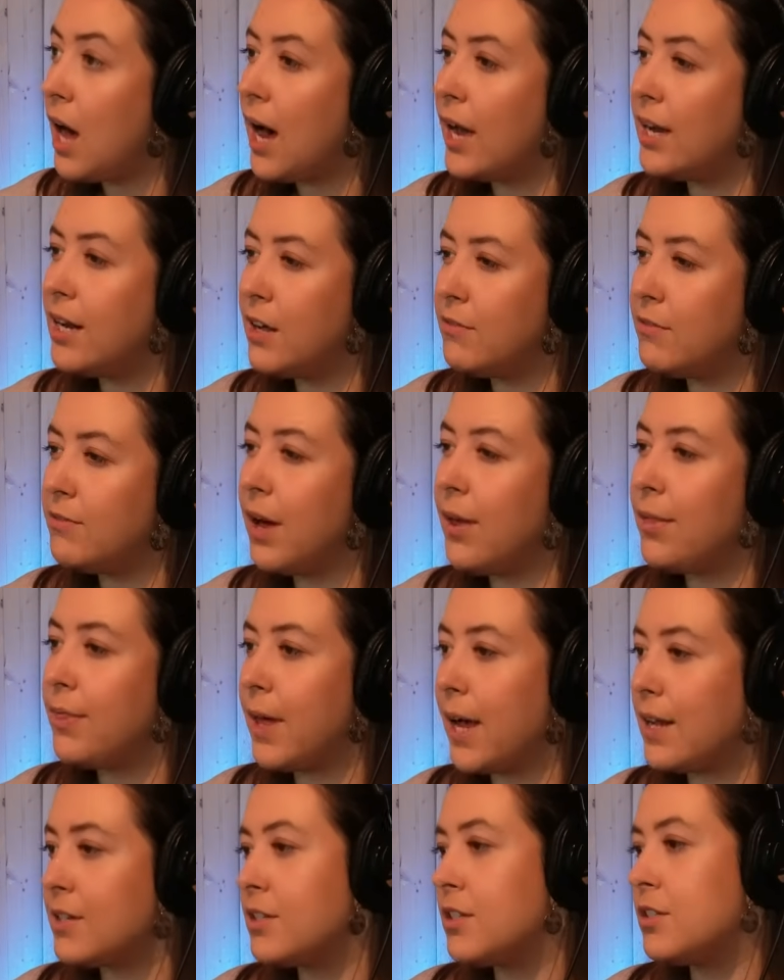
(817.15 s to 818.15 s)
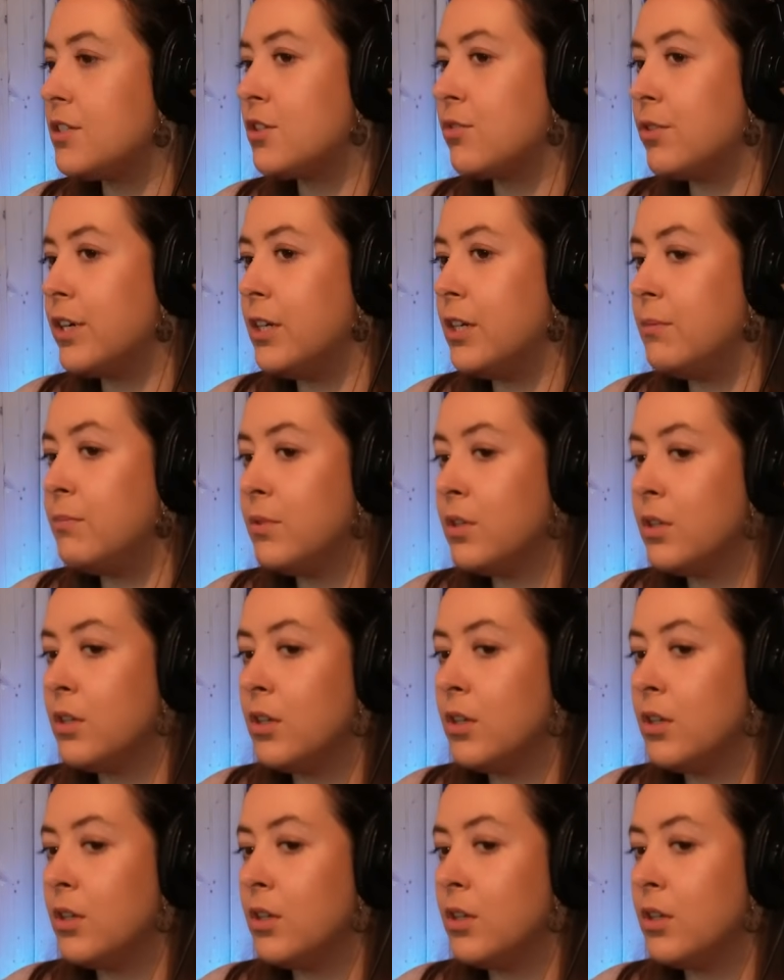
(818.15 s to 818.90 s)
I love how that's the scream.